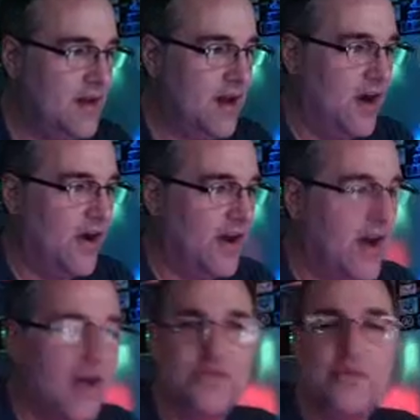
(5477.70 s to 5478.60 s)
All right,
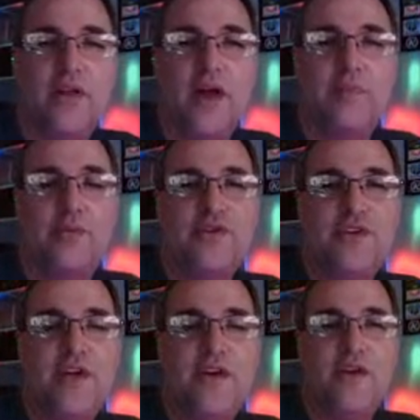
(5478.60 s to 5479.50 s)
guys. Well, I
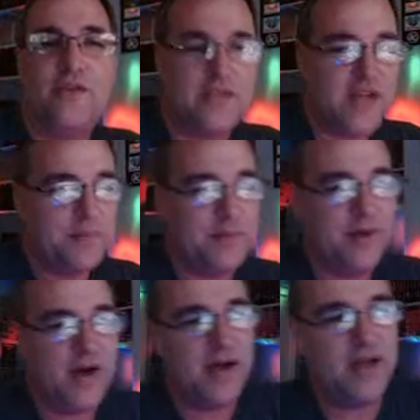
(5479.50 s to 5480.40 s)
appreciate y'all stopping
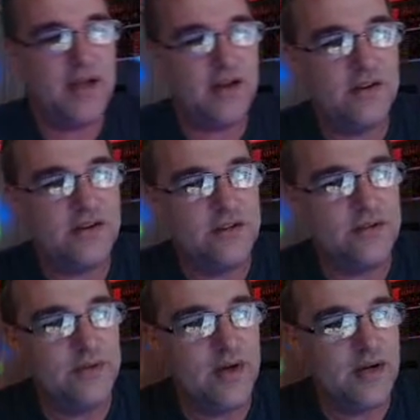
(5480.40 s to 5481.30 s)
by here
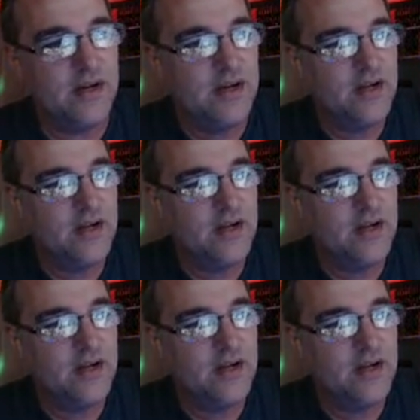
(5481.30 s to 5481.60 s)
to